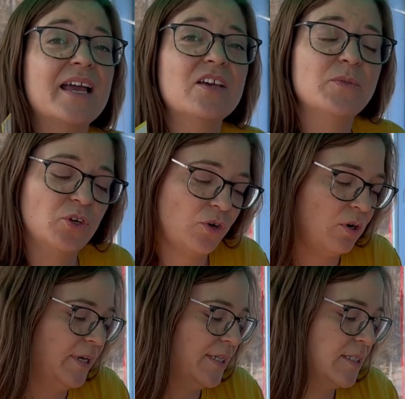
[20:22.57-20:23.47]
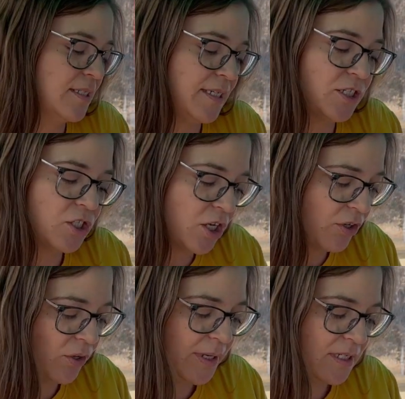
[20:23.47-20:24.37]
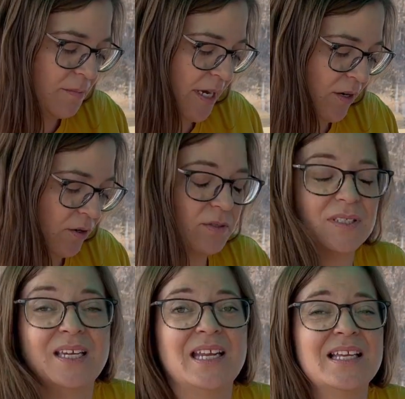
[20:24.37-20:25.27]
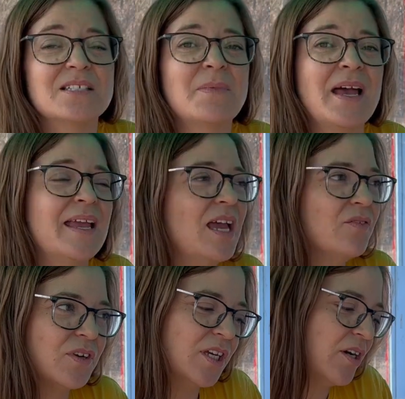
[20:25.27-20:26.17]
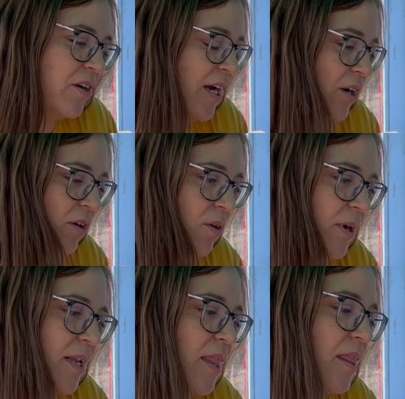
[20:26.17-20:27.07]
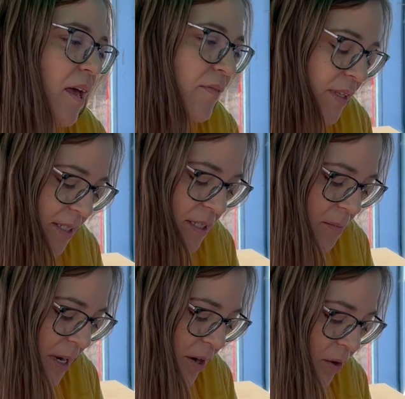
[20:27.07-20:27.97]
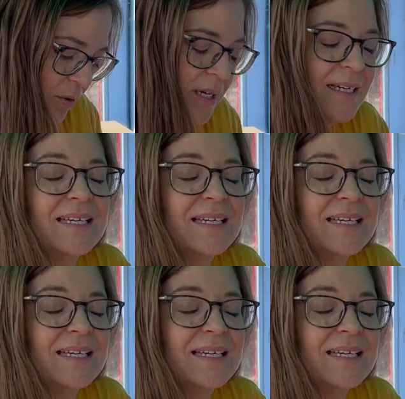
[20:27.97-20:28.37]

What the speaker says: I have been growing since I started growing tomatoes. It is my every year I grow it. Love this tomato.